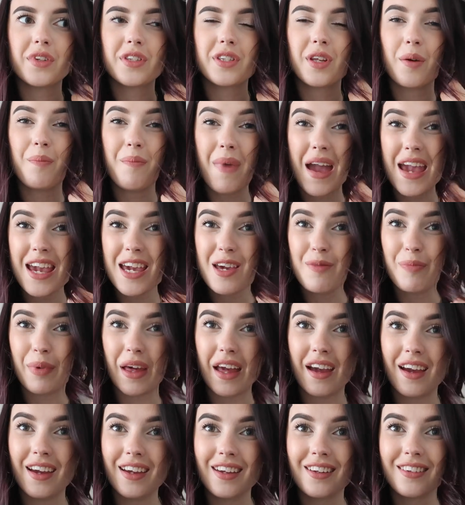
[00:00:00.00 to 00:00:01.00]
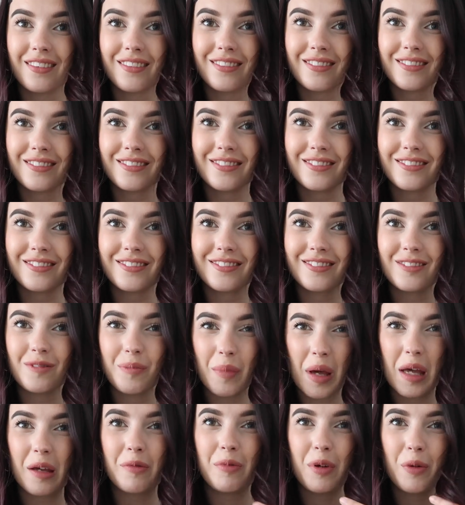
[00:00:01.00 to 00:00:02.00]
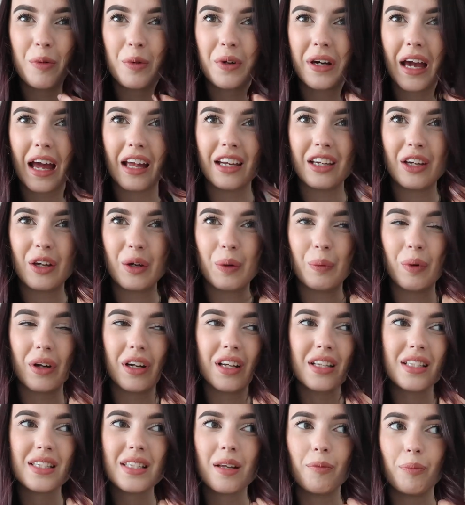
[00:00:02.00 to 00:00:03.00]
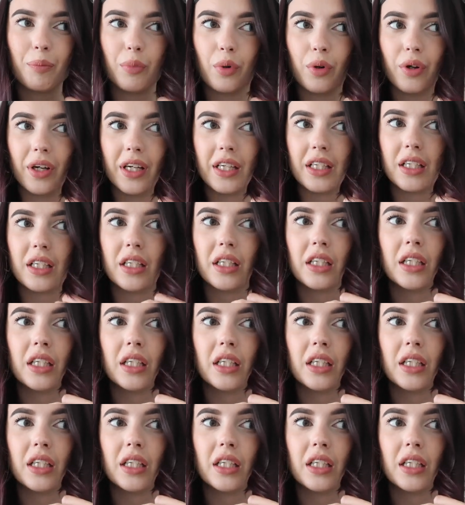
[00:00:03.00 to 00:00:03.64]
So maybe we'll get a new one at some point.